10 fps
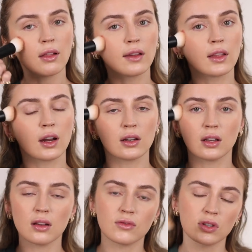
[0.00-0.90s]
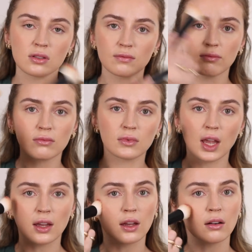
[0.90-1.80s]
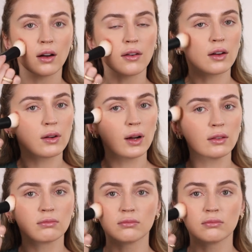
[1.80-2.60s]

I like that idea of just taking it around everywhere.